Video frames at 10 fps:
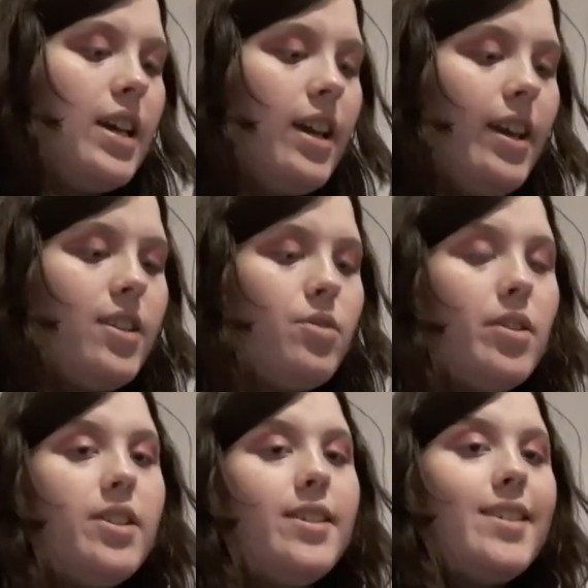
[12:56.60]
In
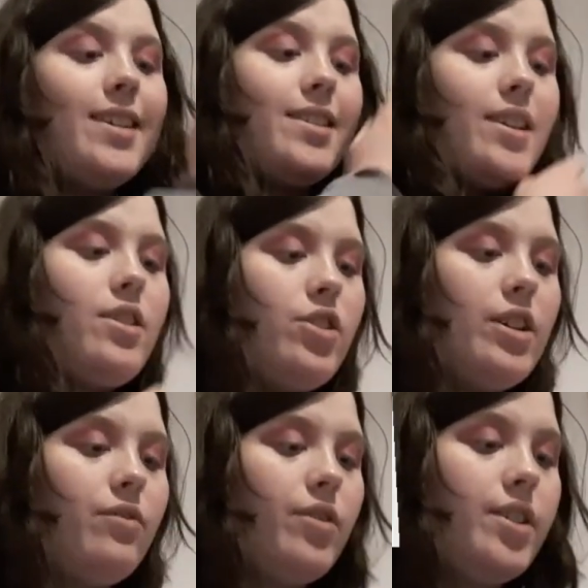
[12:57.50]
2016,
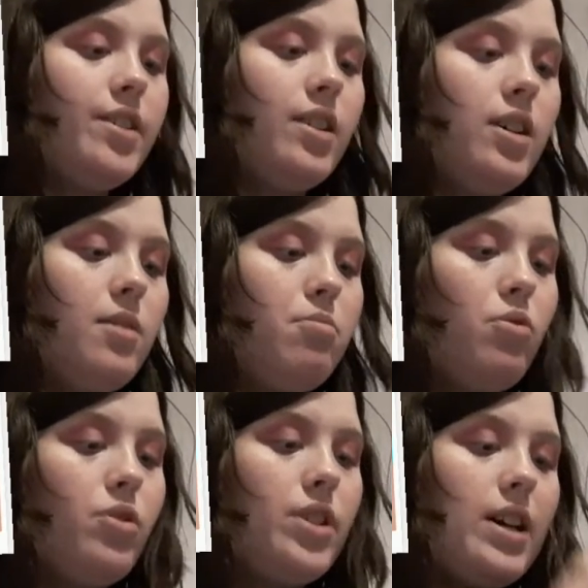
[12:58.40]
Jeffery Star
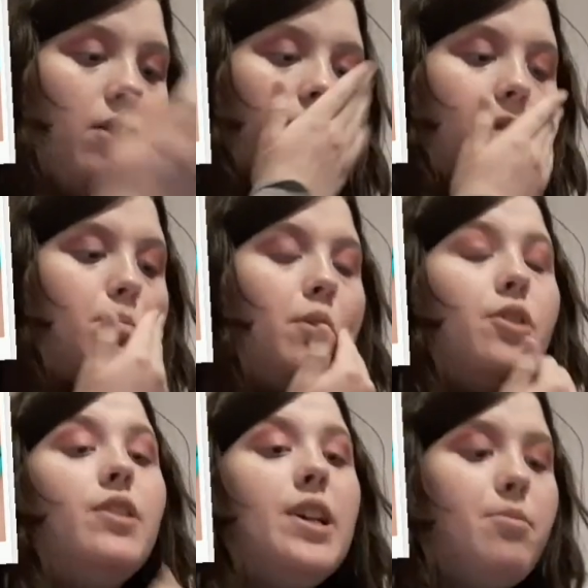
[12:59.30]
brought out this
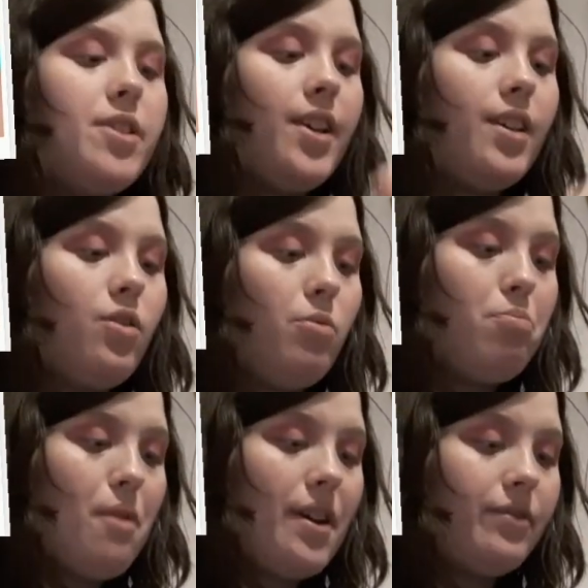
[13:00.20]
blue lipstick called
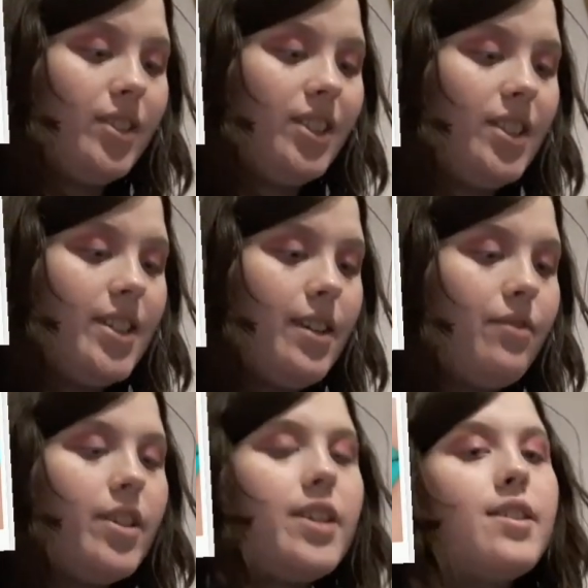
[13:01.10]
Breakfast at
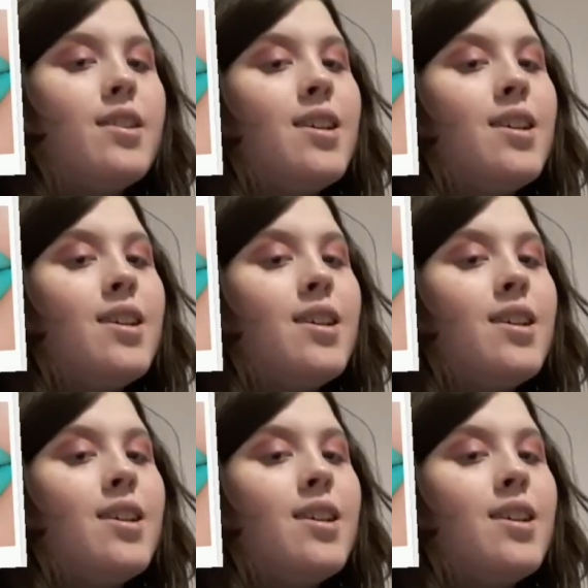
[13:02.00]
Tiffany's.